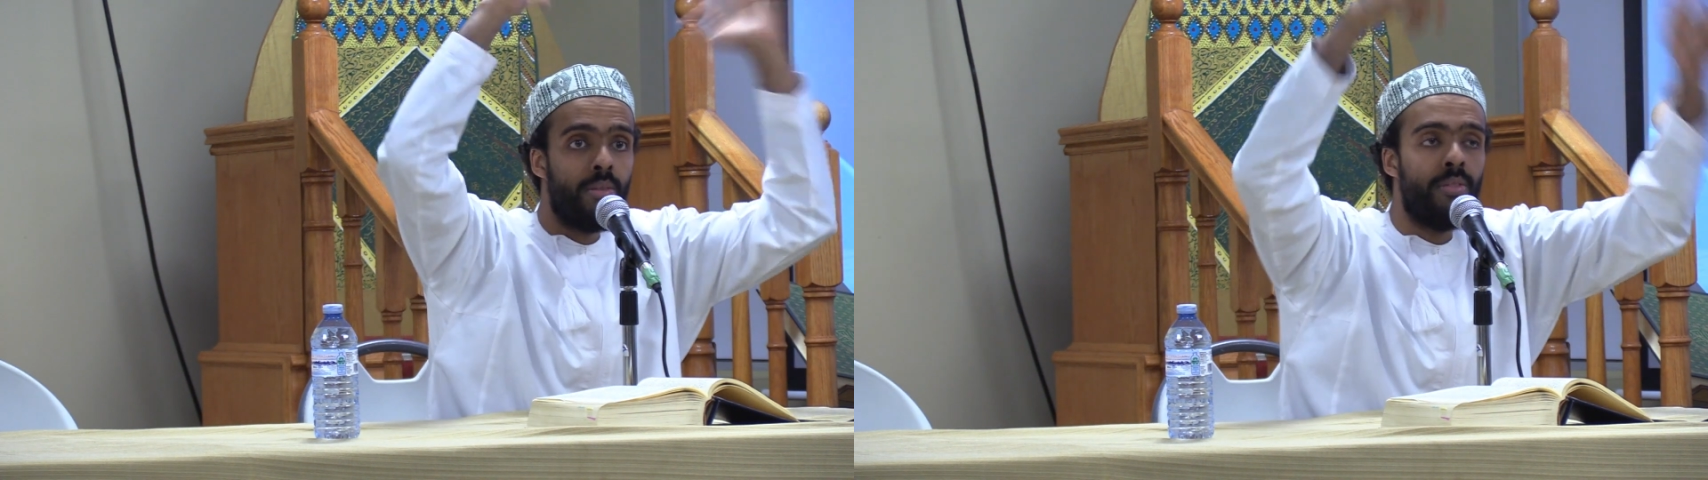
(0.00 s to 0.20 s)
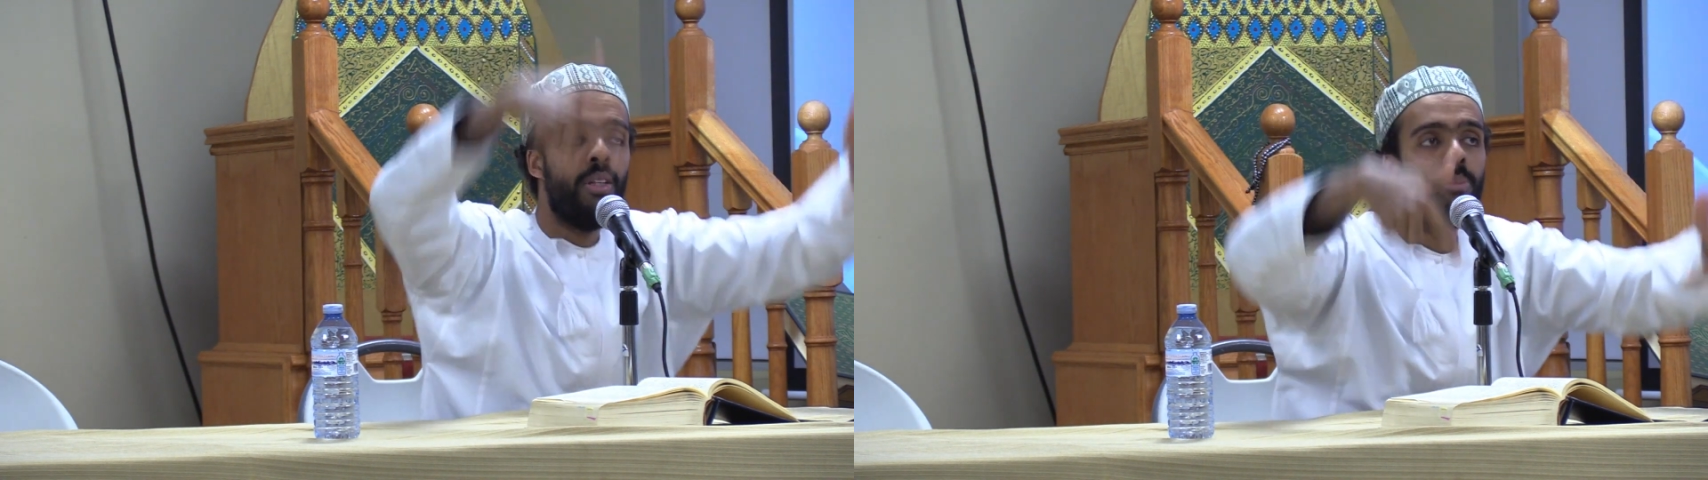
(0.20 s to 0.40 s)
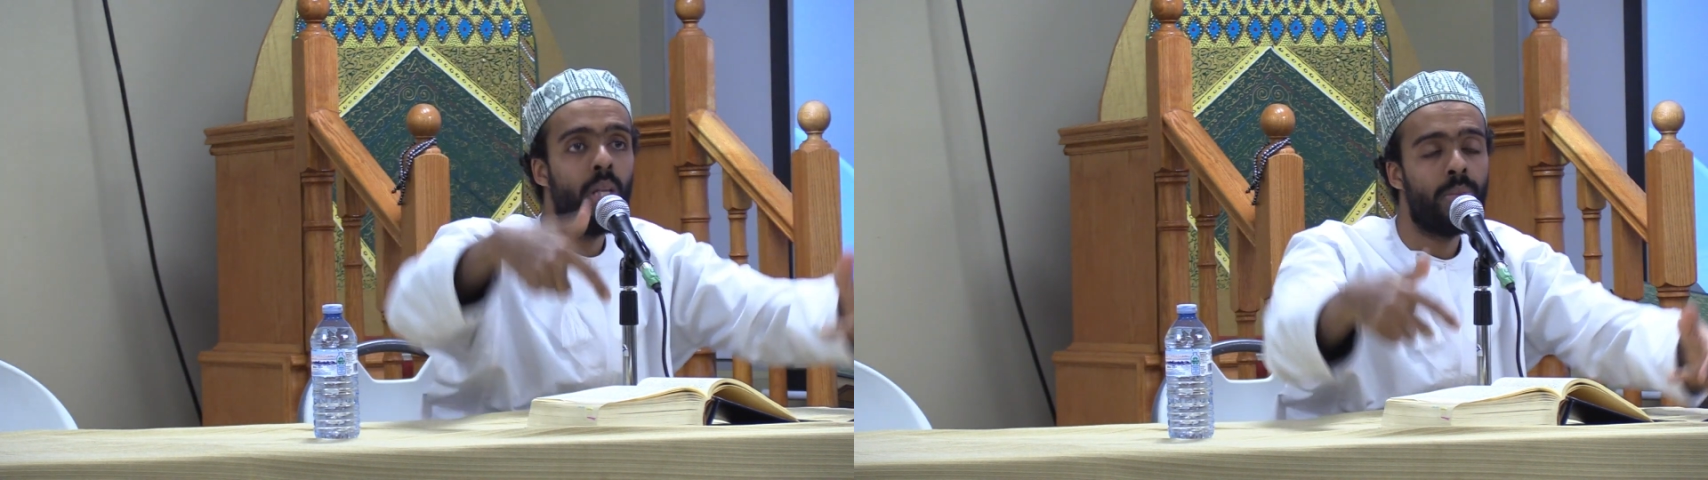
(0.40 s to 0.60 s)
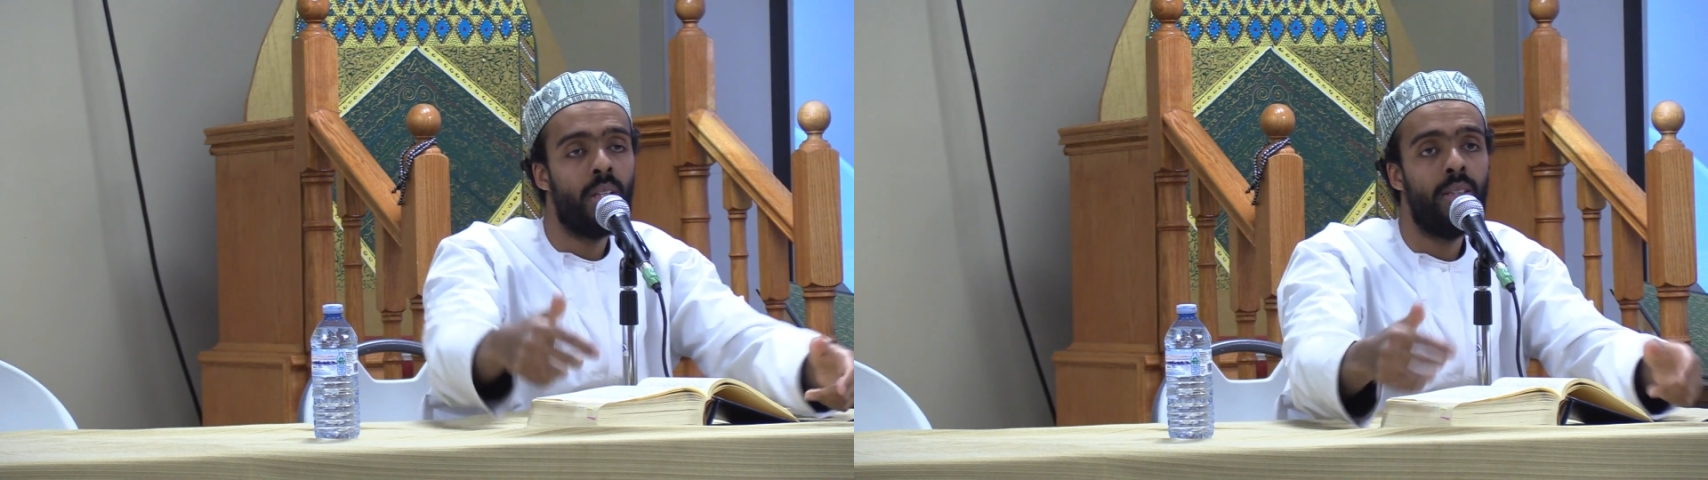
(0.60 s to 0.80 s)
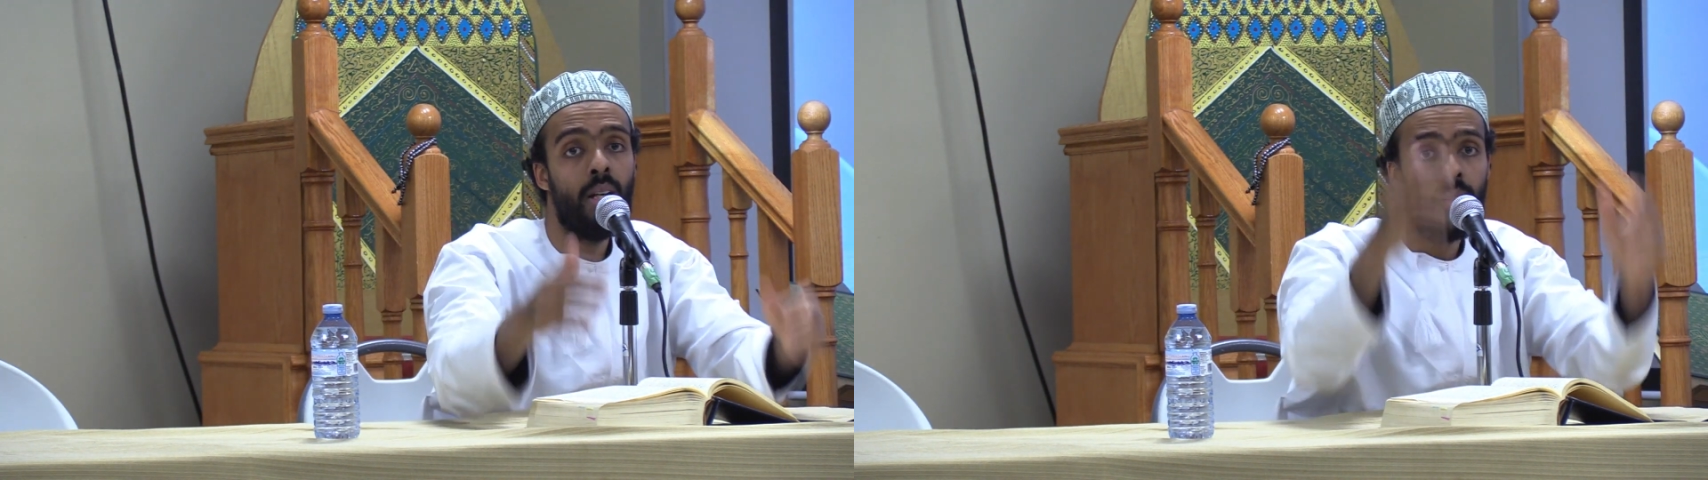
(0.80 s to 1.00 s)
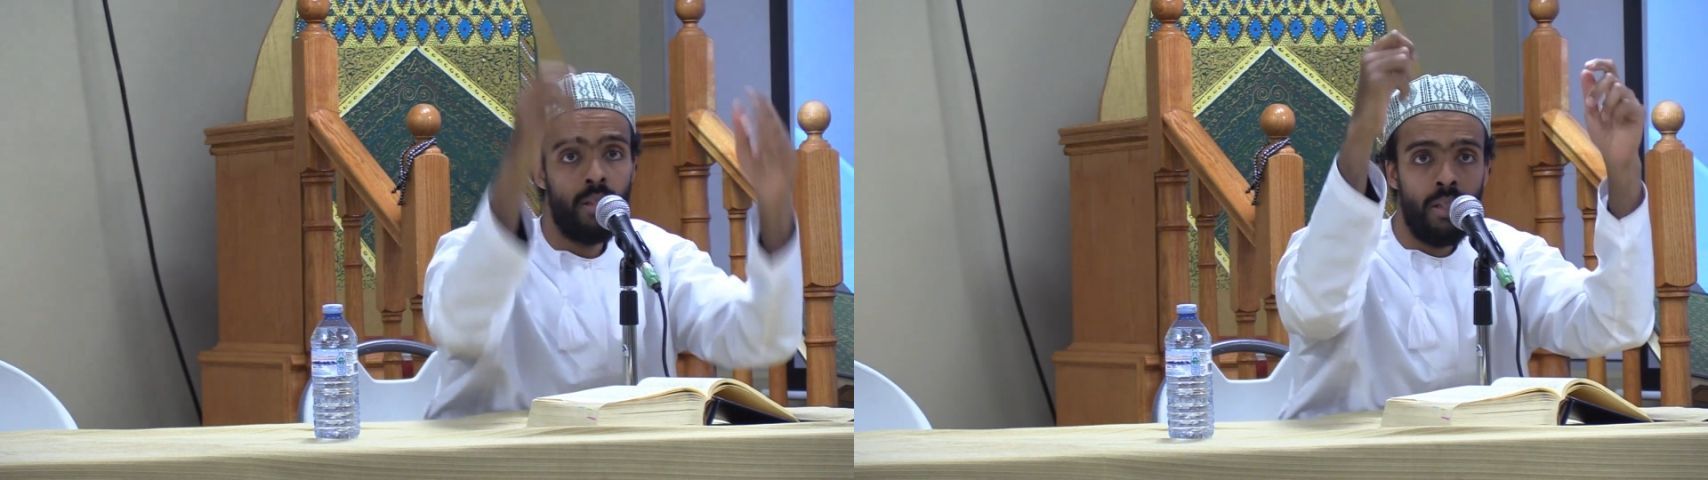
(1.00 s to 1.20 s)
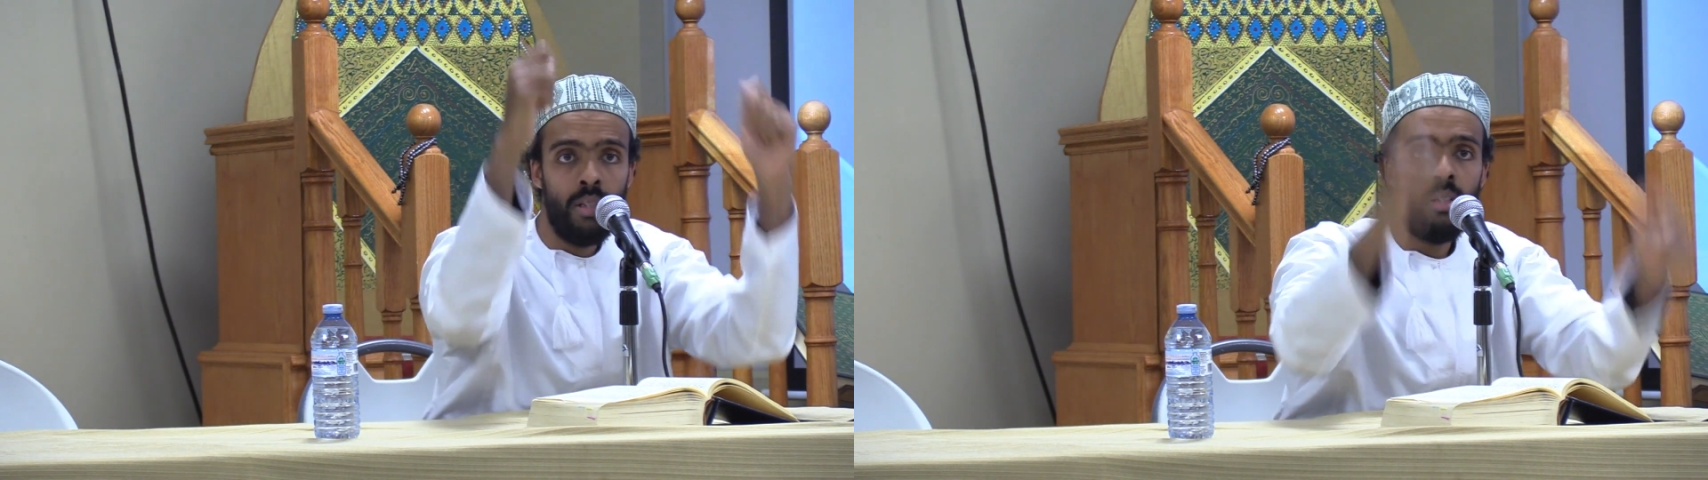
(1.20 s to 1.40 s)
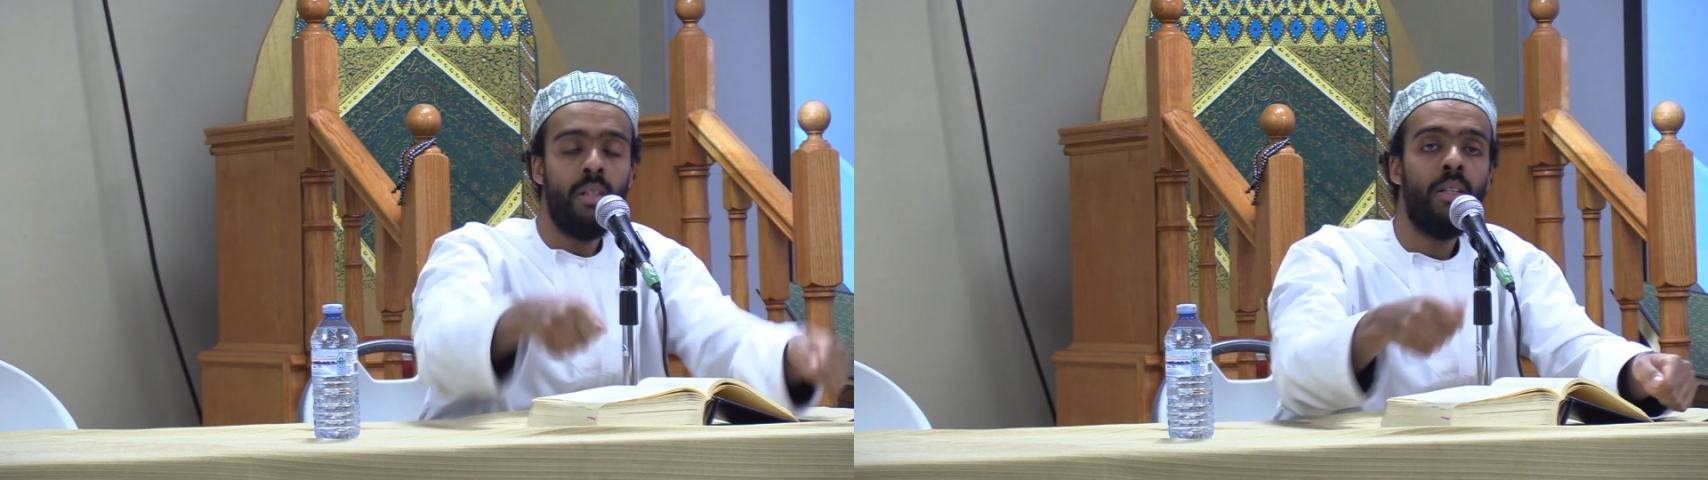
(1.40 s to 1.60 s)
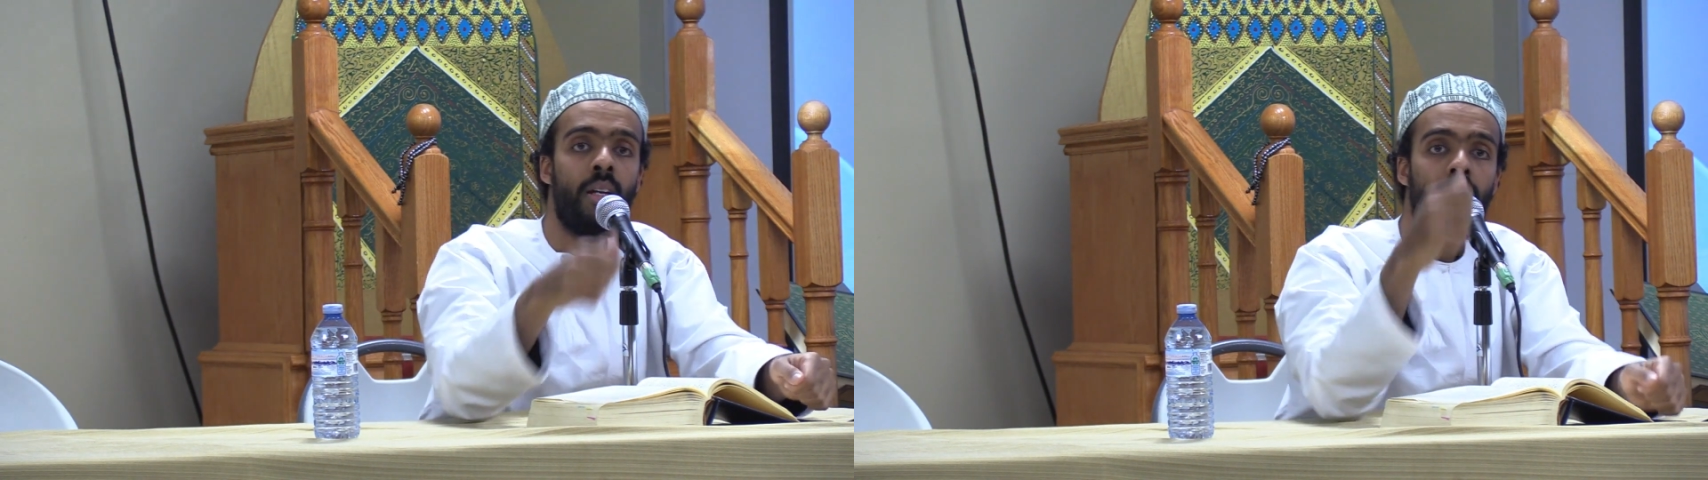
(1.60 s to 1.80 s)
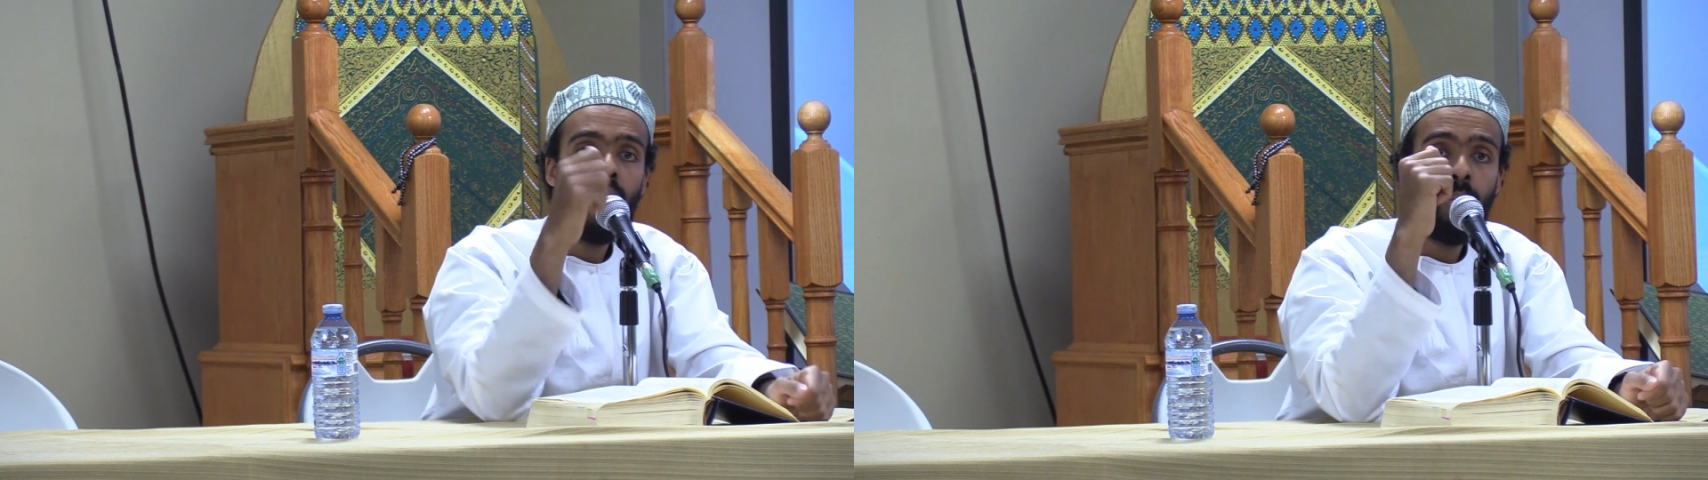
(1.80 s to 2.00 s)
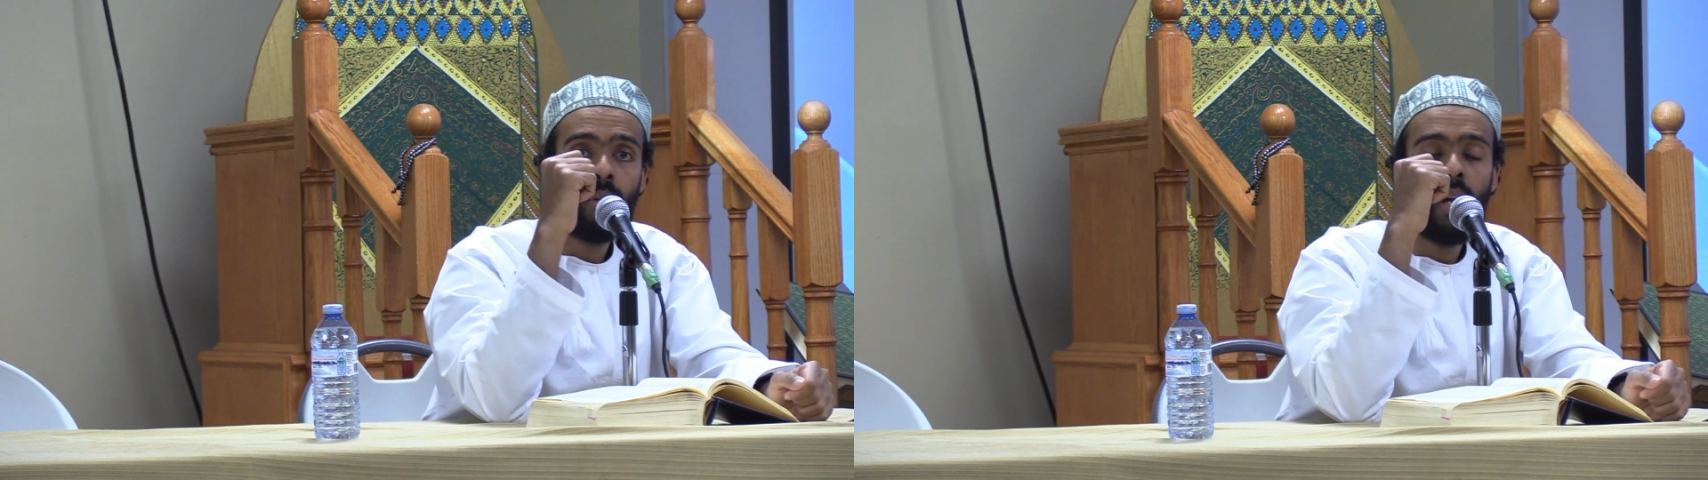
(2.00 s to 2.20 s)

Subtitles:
flipped upside down and came